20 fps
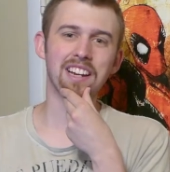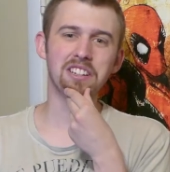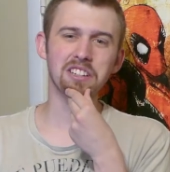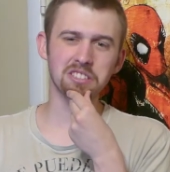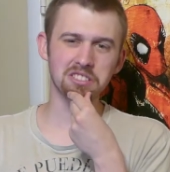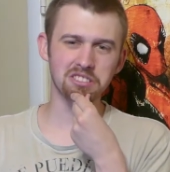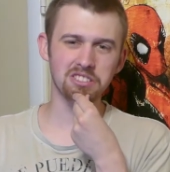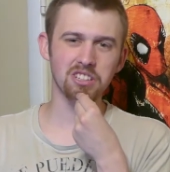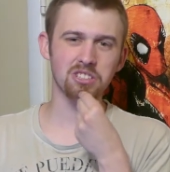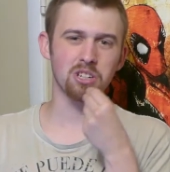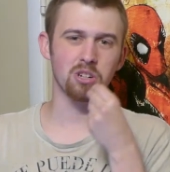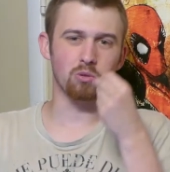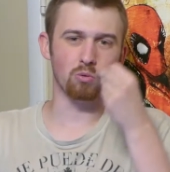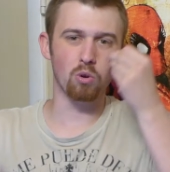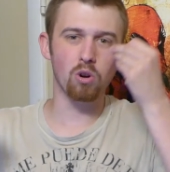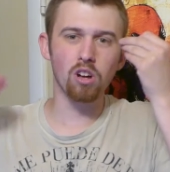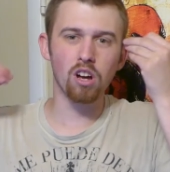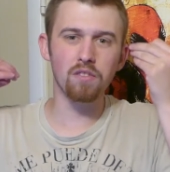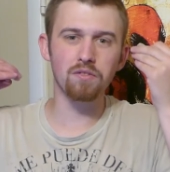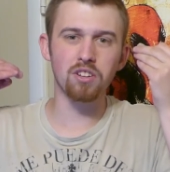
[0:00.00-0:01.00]
it just doesn't
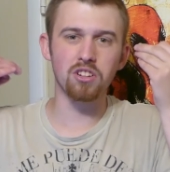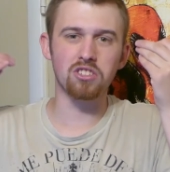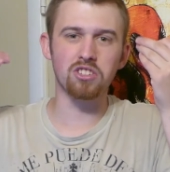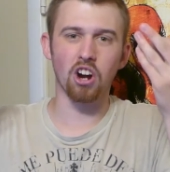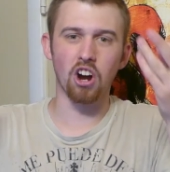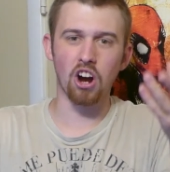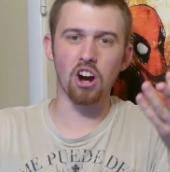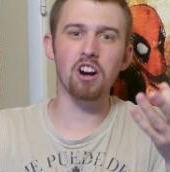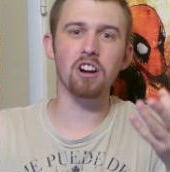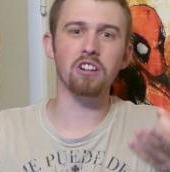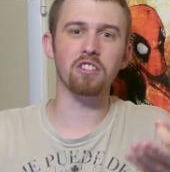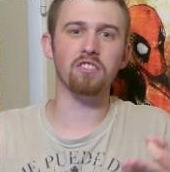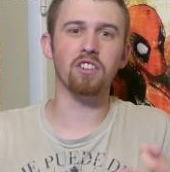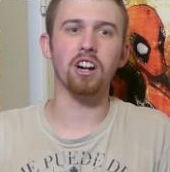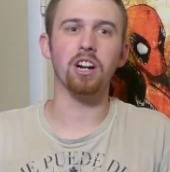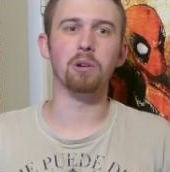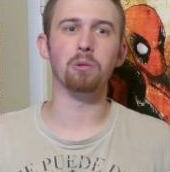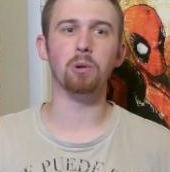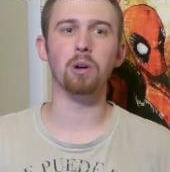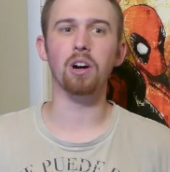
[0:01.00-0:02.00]
roll off the tongue
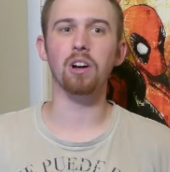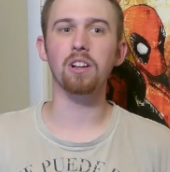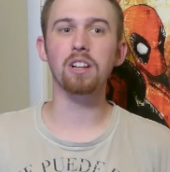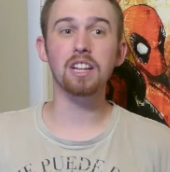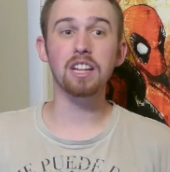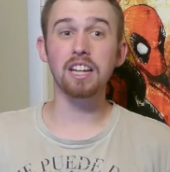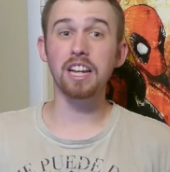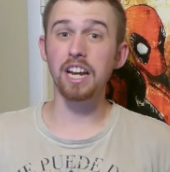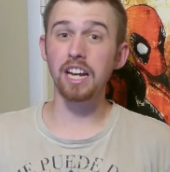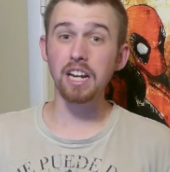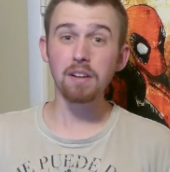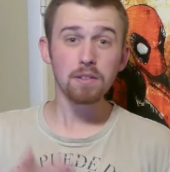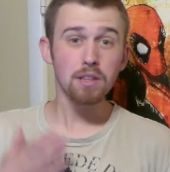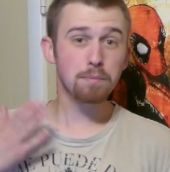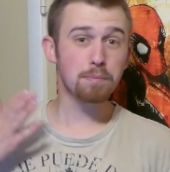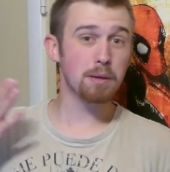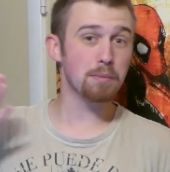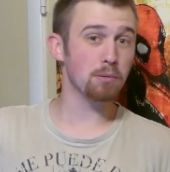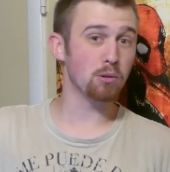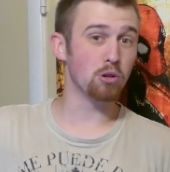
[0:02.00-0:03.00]
very well. And even
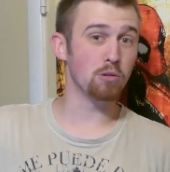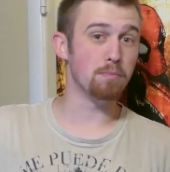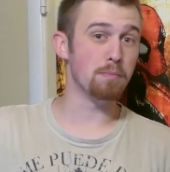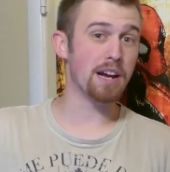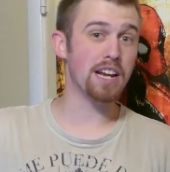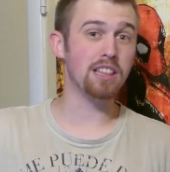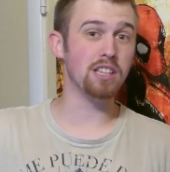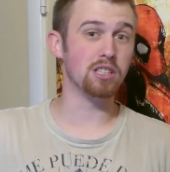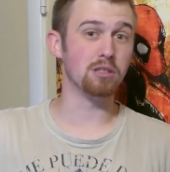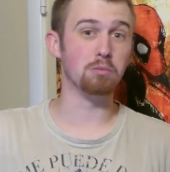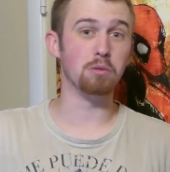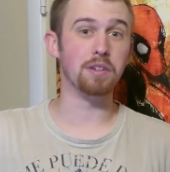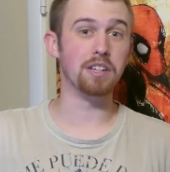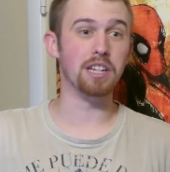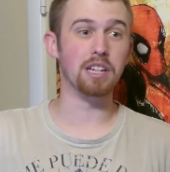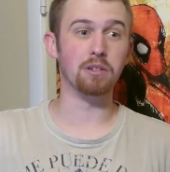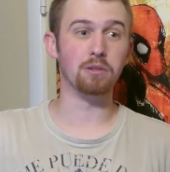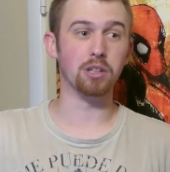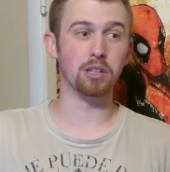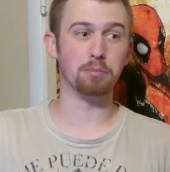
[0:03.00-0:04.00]
the people who made this movie
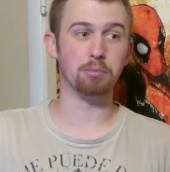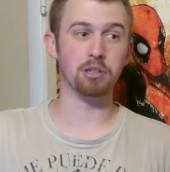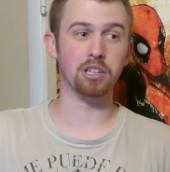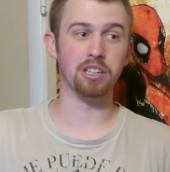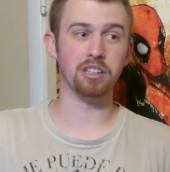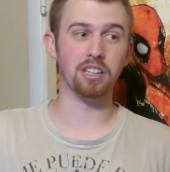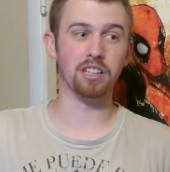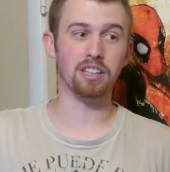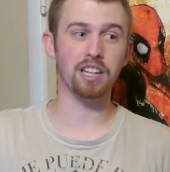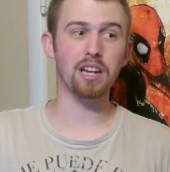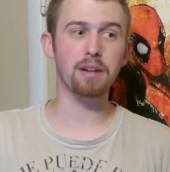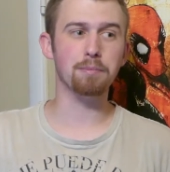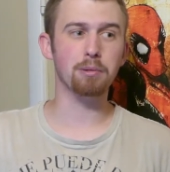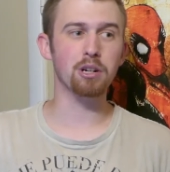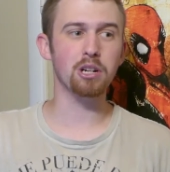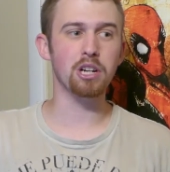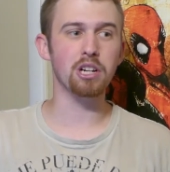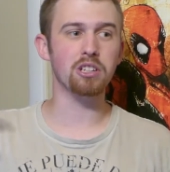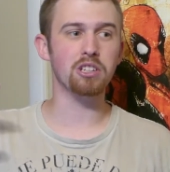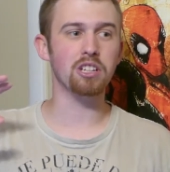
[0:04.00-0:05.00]
didn't really predict it. They
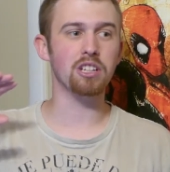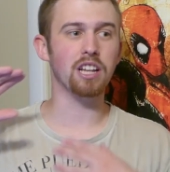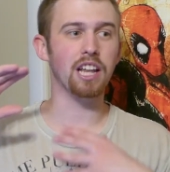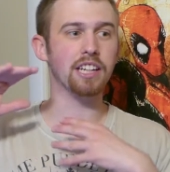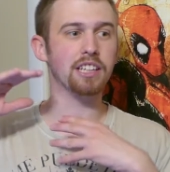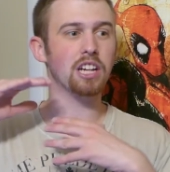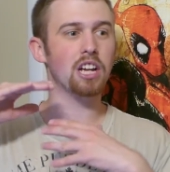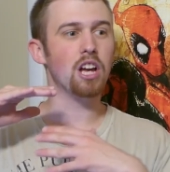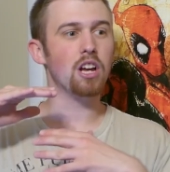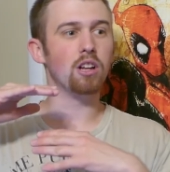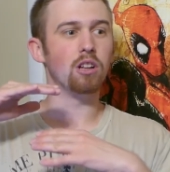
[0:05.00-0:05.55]
predicted like